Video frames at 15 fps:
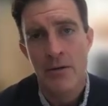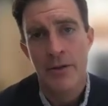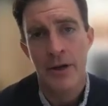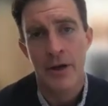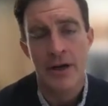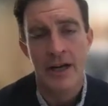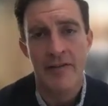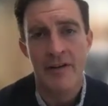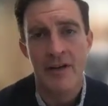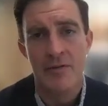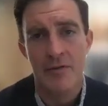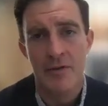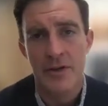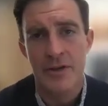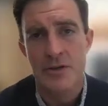they're
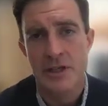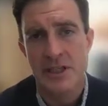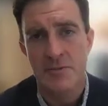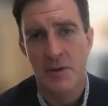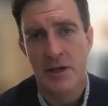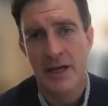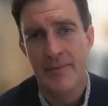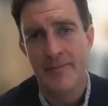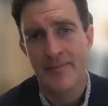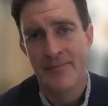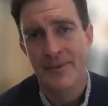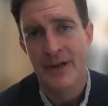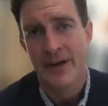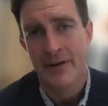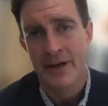giving for the transplant.
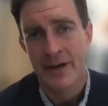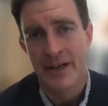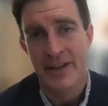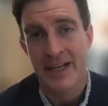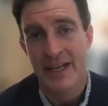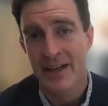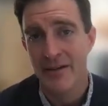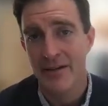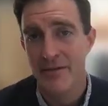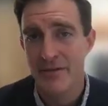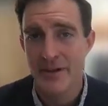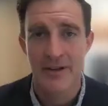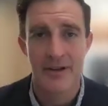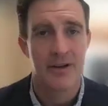Can they give